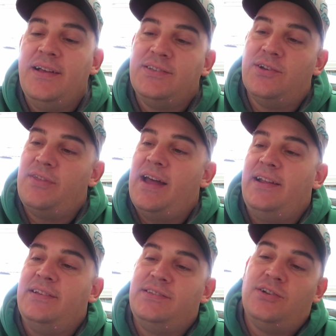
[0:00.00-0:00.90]
So that
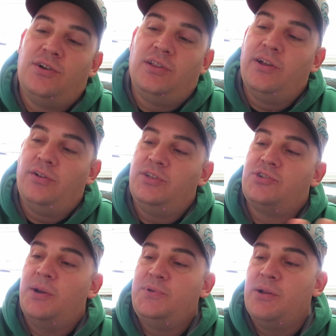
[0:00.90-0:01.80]
is their little
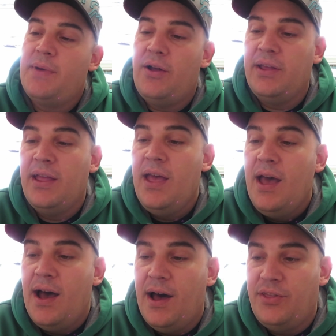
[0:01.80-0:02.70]
description about it.
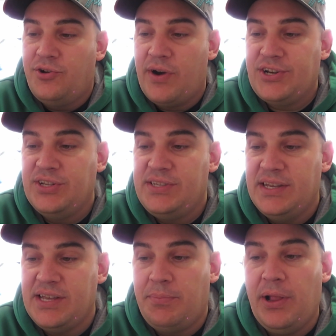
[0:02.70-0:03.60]
The direction
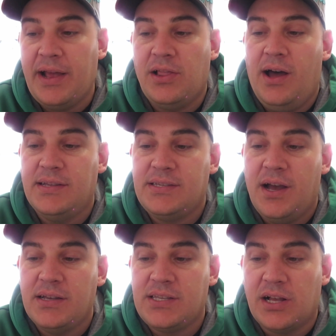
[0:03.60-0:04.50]
says apply gloss
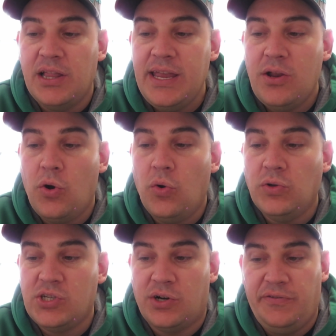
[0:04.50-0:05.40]
sauce to clean,
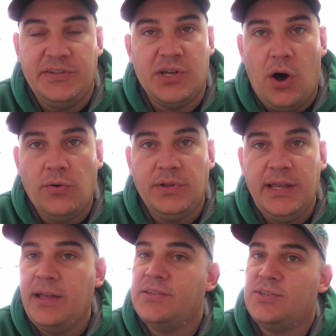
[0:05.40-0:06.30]
cool surface
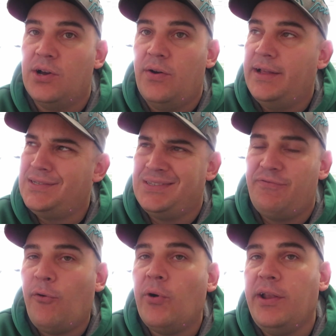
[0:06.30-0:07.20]
only. So it's
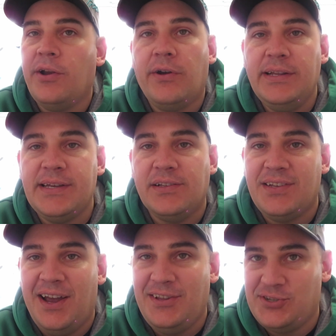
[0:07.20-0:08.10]
40 degrees
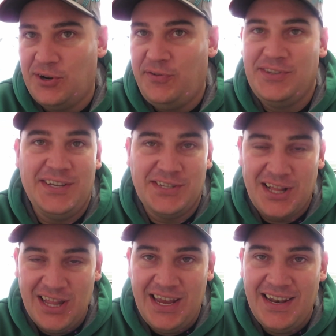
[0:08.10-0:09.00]
outside. The surface is
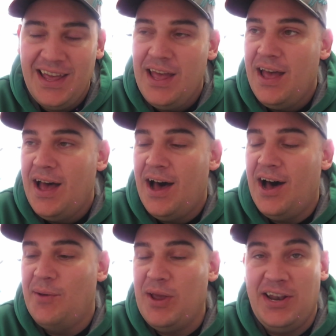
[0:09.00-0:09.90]
clean.
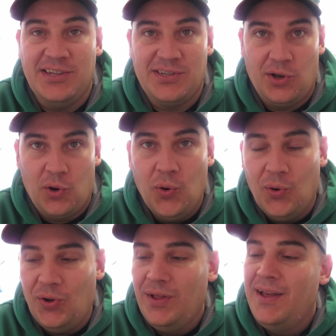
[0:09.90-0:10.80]
It is
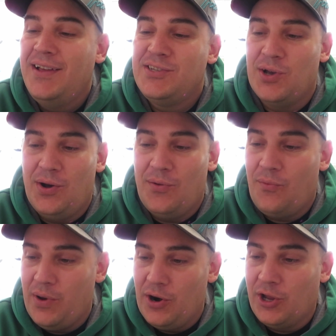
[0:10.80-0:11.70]
cool. So
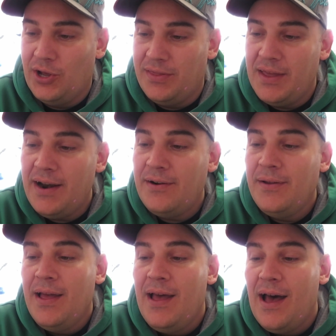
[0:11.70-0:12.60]
we are good there.
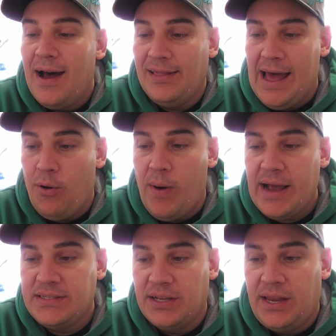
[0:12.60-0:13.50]
Allow
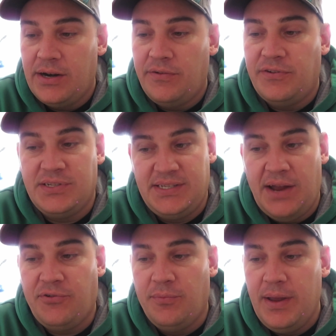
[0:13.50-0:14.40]
wax to cure for
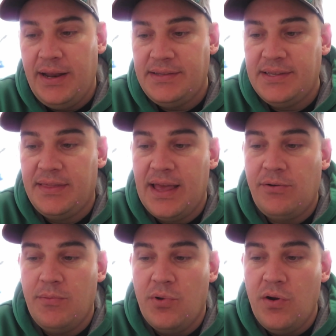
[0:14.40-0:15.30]
several minutes, then
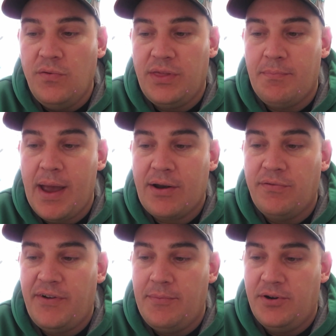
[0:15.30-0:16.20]
remove with a
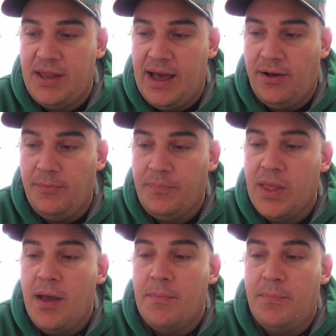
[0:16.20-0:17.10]
microfiber towel.
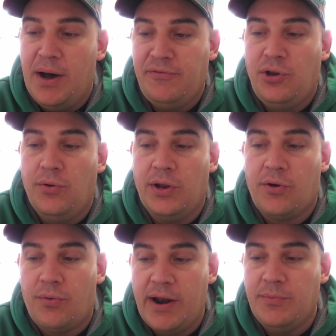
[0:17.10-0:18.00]
Buff to an
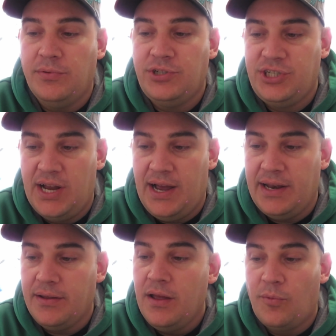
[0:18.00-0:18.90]
incredible
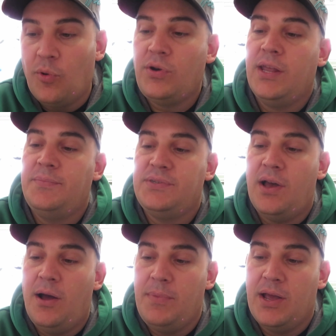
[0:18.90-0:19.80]
shine. For more tips
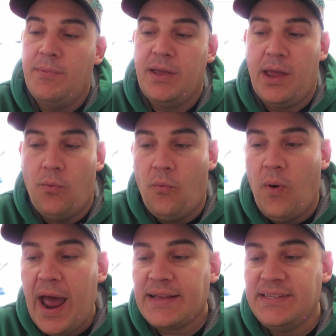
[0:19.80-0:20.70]
on becoming a
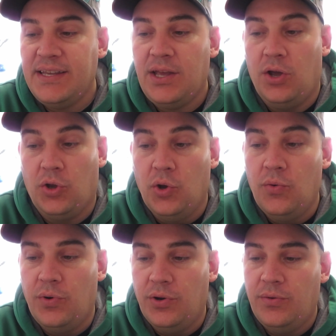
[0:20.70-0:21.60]
waxing
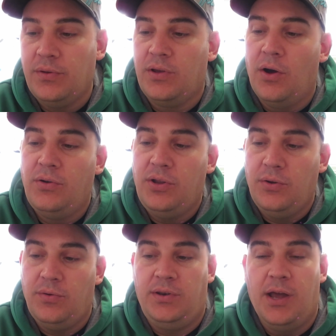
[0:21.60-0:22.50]
guru, go
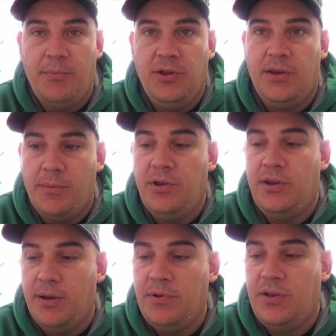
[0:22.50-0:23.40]
to
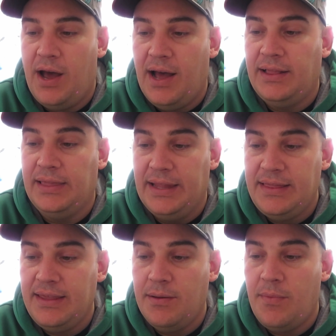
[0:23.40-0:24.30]

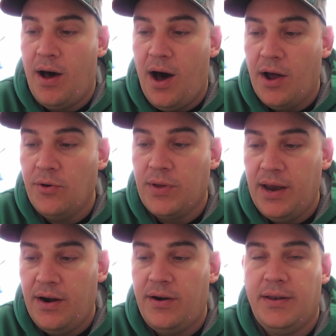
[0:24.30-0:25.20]

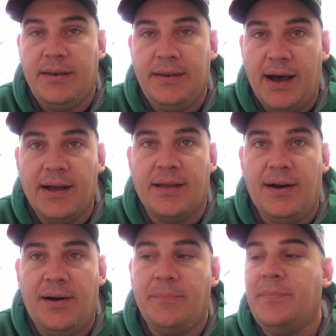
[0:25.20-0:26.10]

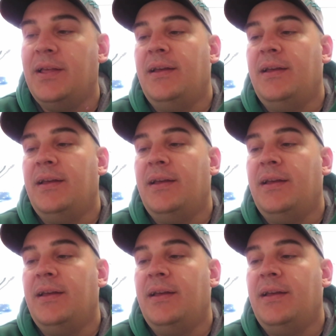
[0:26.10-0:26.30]
www.lithiumautocare.com.